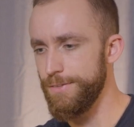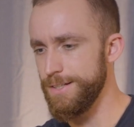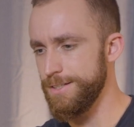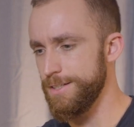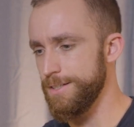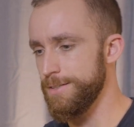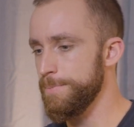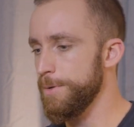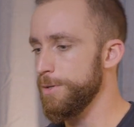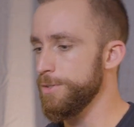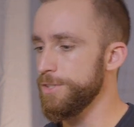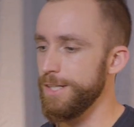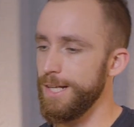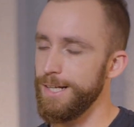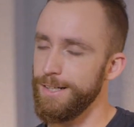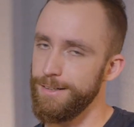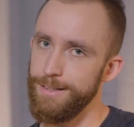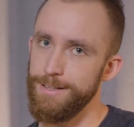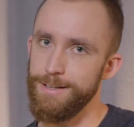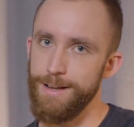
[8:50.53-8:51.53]
this is most
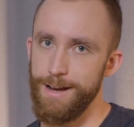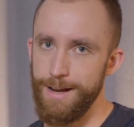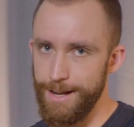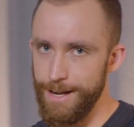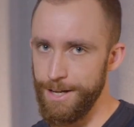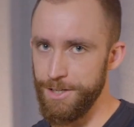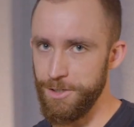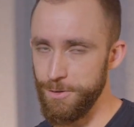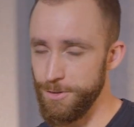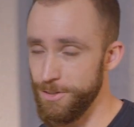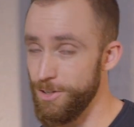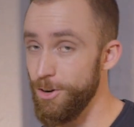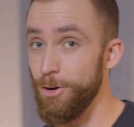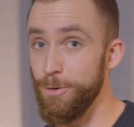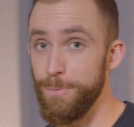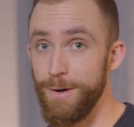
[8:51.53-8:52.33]
likely not how you would go